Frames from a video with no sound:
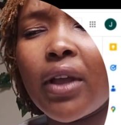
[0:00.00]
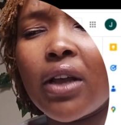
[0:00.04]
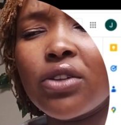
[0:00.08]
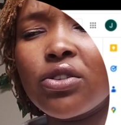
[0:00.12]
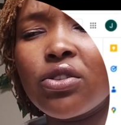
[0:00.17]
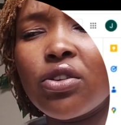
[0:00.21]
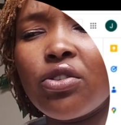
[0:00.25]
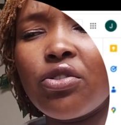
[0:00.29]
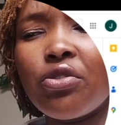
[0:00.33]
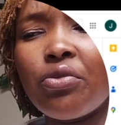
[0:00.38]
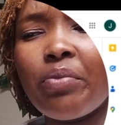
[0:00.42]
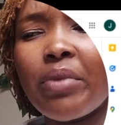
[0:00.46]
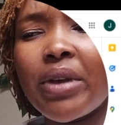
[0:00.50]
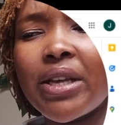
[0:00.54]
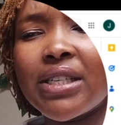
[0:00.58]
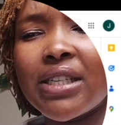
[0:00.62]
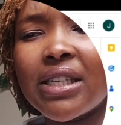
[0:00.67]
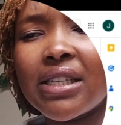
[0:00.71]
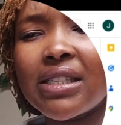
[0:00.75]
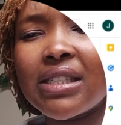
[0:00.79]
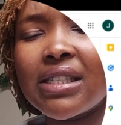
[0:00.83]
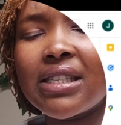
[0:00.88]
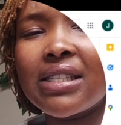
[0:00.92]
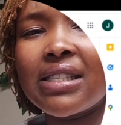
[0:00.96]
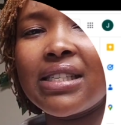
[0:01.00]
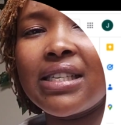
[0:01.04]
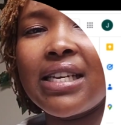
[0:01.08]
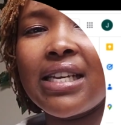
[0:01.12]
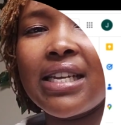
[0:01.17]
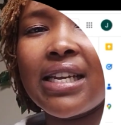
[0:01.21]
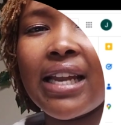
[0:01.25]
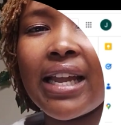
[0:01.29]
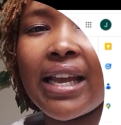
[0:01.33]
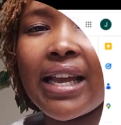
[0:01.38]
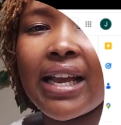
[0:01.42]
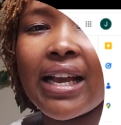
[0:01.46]
So you may just
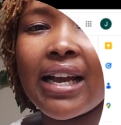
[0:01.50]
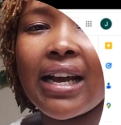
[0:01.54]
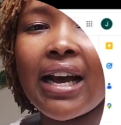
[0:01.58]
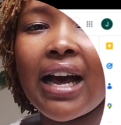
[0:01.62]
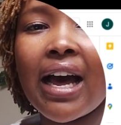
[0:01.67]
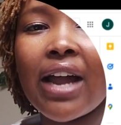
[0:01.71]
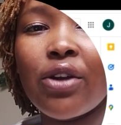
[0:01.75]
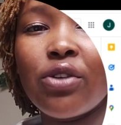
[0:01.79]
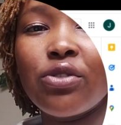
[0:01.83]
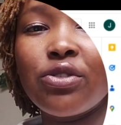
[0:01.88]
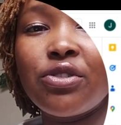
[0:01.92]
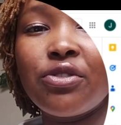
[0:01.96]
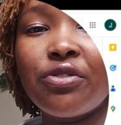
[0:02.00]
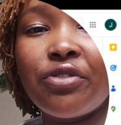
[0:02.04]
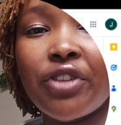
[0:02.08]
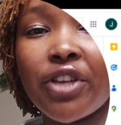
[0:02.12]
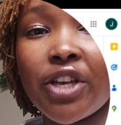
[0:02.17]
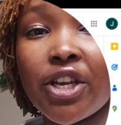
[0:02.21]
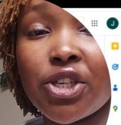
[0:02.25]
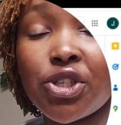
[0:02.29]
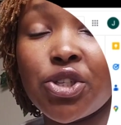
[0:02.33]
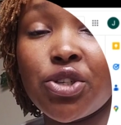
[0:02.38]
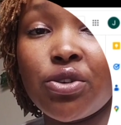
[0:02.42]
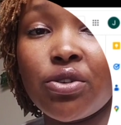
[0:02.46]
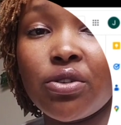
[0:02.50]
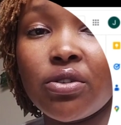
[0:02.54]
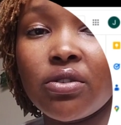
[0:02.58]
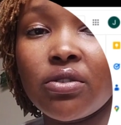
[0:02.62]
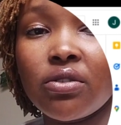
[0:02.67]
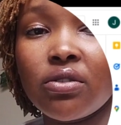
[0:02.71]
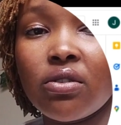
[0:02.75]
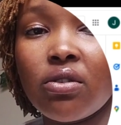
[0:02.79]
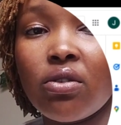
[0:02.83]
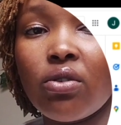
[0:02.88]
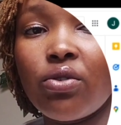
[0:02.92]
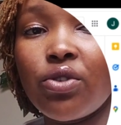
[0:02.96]
see like a notification
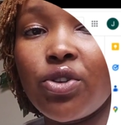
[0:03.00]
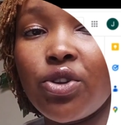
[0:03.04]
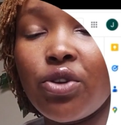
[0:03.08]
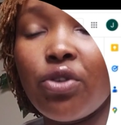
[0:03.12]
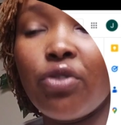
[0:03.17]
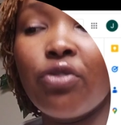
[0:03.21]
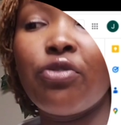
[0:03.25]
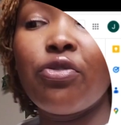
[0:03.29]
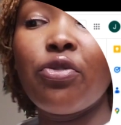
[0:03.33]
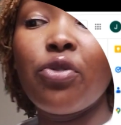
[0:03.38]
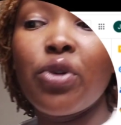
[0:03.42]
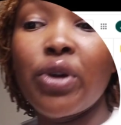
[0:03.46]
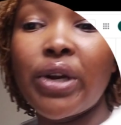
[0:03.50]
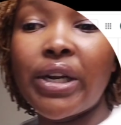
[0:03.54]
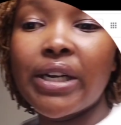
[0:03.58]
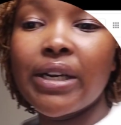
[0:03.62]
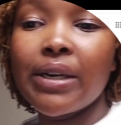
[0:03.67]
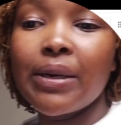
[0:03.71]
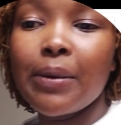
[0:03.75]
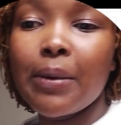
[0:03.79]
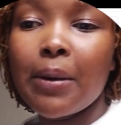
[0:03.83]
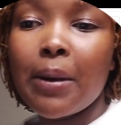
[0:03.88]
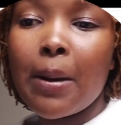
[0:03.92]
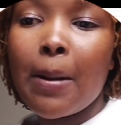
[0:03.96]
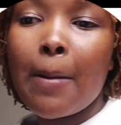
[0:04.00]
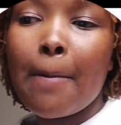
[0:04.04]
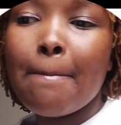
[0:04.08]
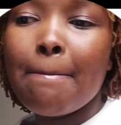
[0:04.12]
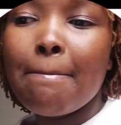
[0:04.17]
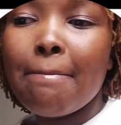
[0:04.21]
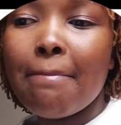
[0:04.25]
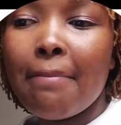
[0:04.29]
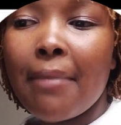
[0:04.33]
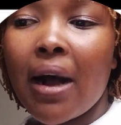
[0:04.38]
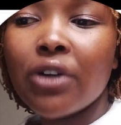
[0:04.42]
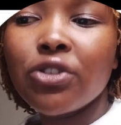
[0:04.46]
on your phone.
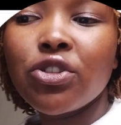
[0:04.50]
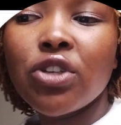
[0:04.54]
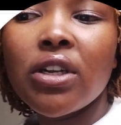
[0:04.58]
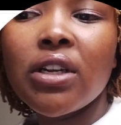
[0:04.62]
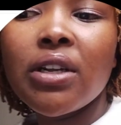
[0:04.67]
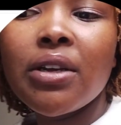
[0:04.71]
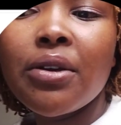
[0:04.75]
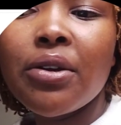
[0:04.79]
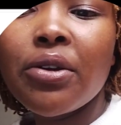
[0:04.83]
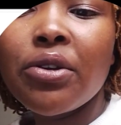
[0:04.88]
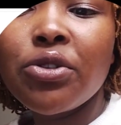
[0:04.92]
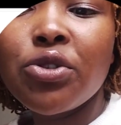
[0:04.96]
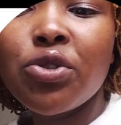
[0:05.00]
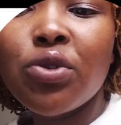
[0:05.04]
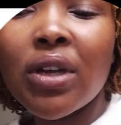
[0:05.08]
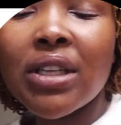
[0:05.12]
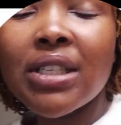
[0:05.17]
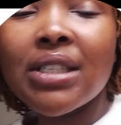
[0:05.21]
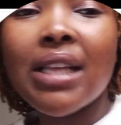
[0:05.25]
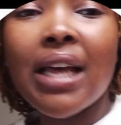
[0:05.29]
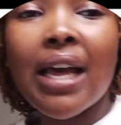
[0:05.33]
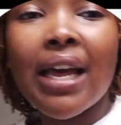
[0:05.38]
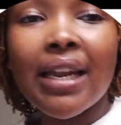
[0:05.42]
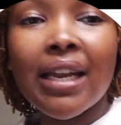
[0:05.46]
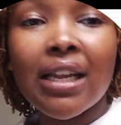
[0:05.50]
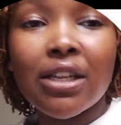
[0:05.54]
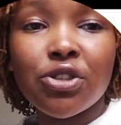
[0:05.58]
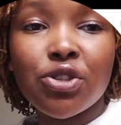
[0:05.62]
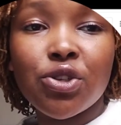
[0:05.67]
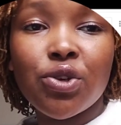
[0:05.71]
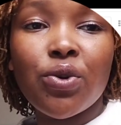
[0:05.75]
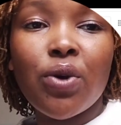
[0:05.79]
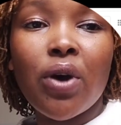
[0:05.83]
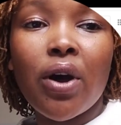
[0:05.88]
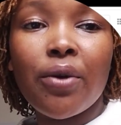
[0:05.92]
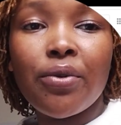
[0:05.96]
Actually, towards the end, I'll
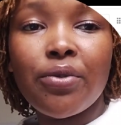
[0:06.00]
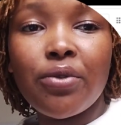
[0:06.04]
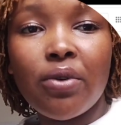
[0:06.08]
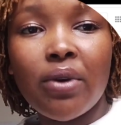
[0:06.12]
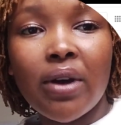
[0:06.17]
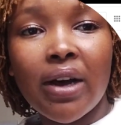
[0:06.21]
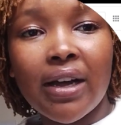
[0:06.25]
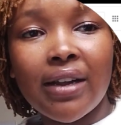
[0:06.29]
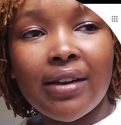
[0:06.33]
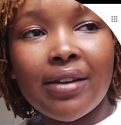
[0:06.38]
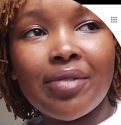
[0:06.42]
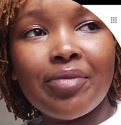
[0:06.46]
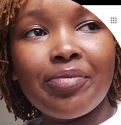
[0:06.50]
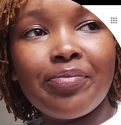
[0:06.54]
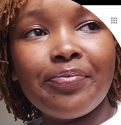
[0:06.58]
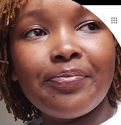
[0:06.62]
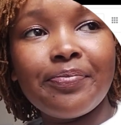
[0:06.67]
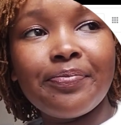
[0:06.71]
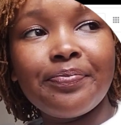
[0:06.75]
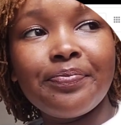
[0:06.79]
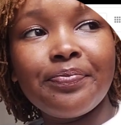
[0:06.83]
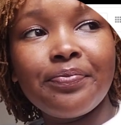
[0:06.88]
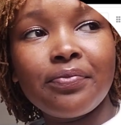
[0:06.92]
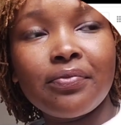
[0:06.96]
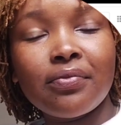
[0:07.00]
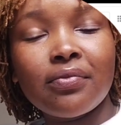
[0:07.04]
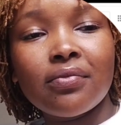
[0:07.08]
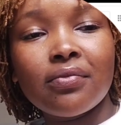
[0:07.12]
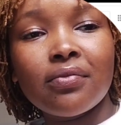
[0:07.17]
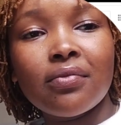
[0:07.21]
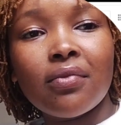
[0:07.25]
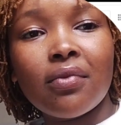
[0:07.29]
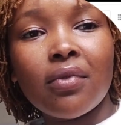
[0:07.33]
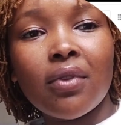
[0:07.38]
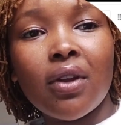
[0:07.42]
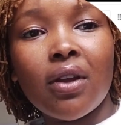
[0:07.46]
show you how you can
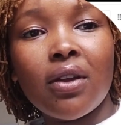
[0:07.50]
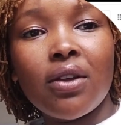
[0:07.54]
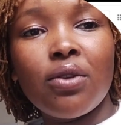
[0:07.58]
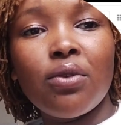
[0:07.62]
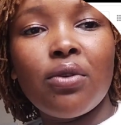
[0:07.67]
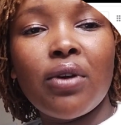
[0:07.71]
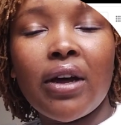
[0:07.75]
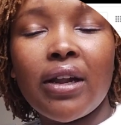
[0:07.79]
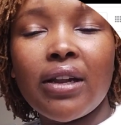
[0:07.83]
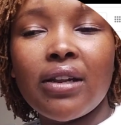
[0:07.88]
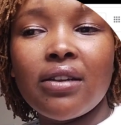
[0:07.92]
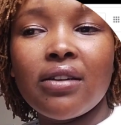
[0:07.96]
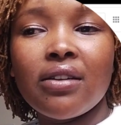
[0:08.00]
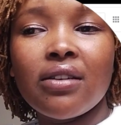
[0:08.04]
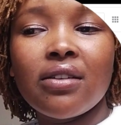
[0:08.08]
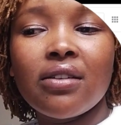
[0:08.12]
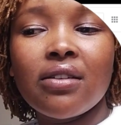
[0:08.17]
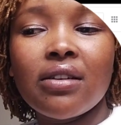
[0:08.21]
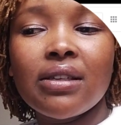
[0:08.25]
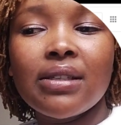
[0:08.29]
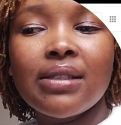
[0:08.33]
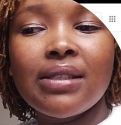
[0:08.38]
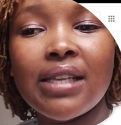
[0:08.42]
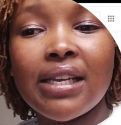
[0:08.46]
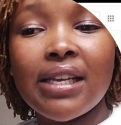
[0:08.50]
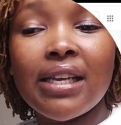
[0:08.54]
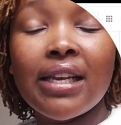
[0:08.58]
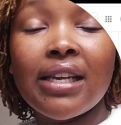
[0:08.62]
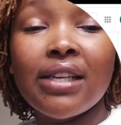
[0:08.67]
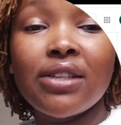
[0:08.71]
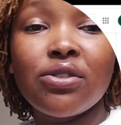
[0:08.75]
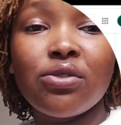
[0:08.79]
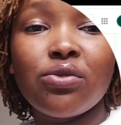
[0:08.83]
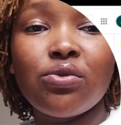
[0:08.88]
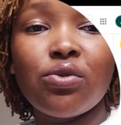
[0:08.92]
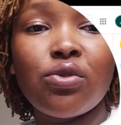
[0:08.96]

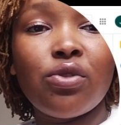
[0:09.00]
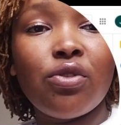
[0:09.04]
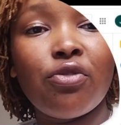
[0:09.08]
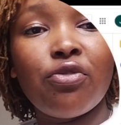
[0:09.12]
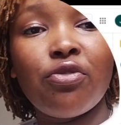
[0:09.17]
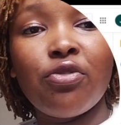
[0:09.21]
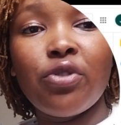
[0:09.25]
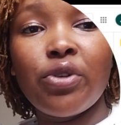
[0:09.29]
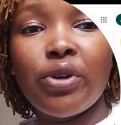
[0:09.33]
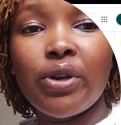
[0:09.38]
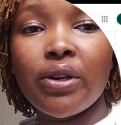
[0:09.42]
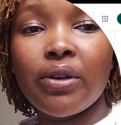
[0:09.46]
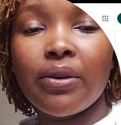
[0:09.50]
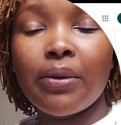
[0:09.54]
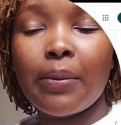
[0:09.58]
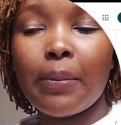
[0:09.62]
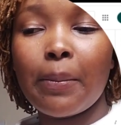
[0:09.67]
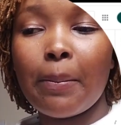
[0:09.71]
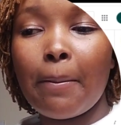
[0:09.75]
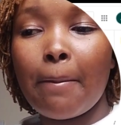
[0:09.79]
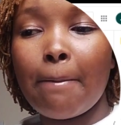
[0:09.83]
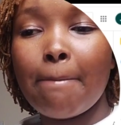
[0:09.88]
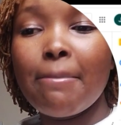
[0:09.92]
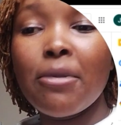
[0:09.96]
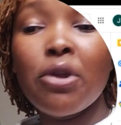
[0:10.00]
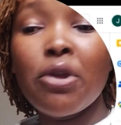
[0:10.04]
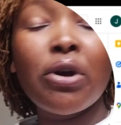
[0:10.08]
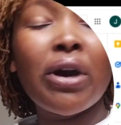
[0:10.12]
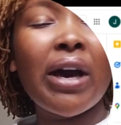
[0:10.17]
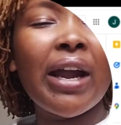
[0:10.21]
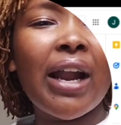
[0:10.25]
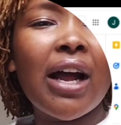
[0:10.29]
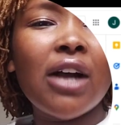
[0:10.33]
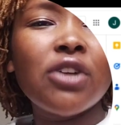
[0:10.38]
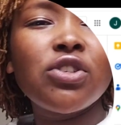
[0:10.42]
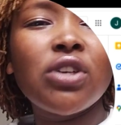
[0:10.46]
sync it to your phone. You
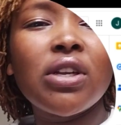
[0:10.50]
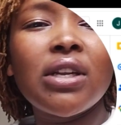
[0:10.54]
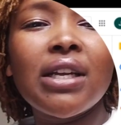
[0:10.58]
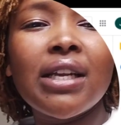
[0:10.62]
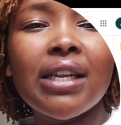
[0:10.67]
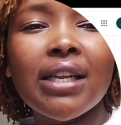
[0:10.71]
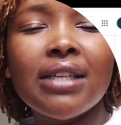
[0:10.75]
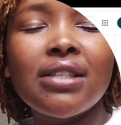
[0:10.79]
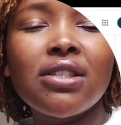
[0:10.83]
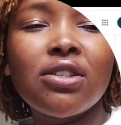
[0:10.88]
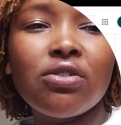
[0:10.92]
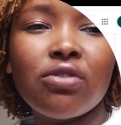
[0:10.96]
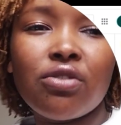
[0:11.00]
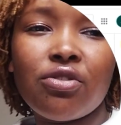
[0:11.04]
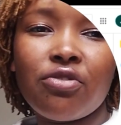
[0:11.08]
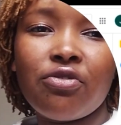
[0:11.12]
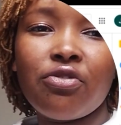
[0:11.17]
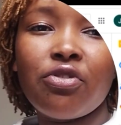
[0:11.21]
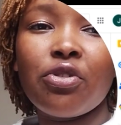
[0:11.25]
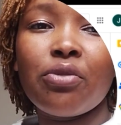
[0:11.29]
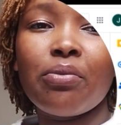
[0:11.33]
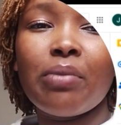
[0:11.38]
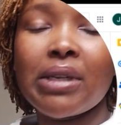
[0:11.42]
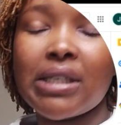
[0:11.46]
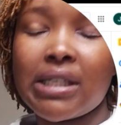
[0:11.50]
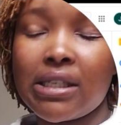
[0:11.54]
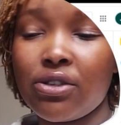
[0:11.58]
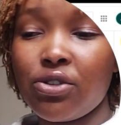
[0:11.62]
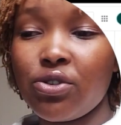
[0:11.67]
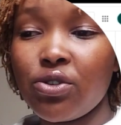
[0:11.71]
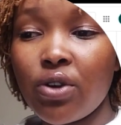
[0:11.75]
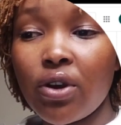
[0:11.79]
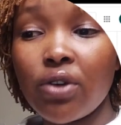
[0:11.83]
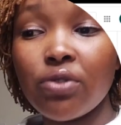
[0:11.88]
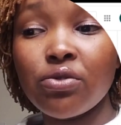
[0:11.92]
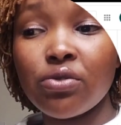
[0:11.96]
can actually create it on your phone, but I'll
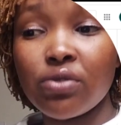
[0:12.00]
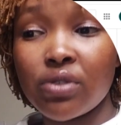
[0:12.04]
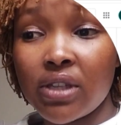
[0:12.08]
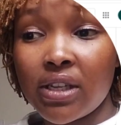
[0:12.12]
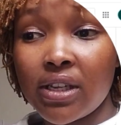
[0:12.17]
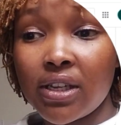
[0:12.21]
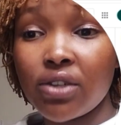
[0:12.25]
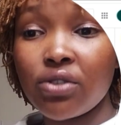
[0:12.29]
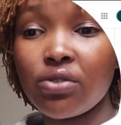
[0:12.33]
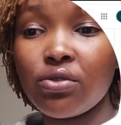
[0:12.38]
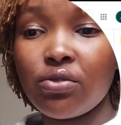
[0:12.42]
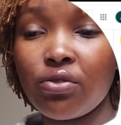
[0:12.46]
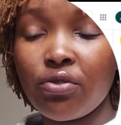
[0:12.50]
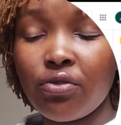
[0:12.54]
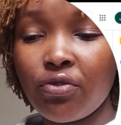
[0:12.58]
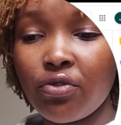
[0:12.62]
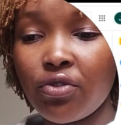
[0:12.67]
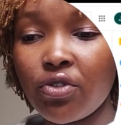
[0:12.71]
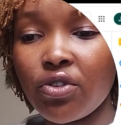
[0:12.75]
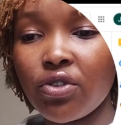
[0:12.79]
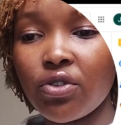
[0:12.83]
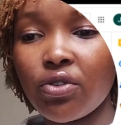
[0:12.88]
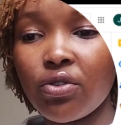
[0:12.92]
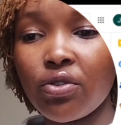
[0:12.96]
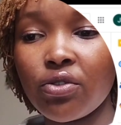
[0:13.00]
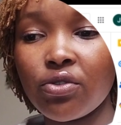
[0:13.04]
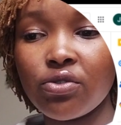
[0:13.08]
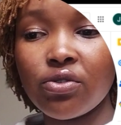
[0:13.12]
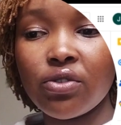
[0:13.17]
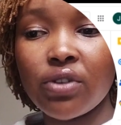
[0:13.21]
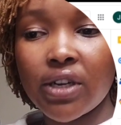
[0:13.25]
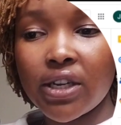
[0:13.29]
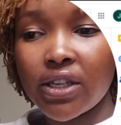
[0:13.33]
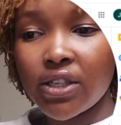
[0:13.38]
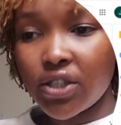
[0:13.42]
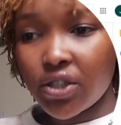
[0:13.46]
show you how to sync it to your phone or to
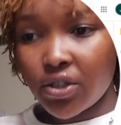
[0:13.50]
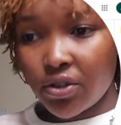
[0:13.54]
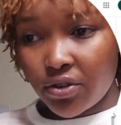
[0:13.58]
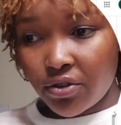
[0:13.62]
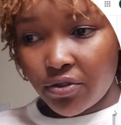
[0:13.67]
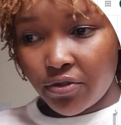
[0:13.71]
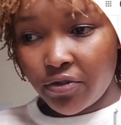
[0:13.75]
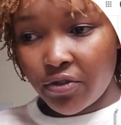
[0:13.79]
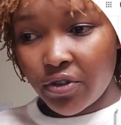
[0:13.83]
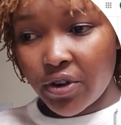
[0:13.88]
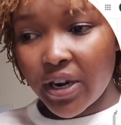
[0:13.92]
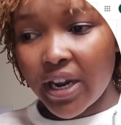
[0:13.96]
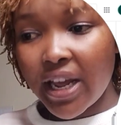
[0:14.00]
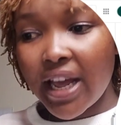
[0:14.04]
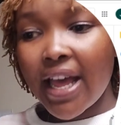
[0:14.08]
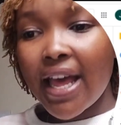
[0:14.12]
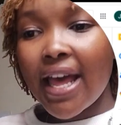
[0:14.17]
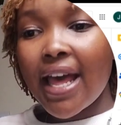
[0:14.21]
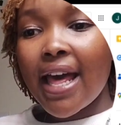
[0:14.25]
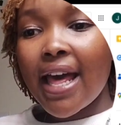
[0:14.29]
create it on your phone.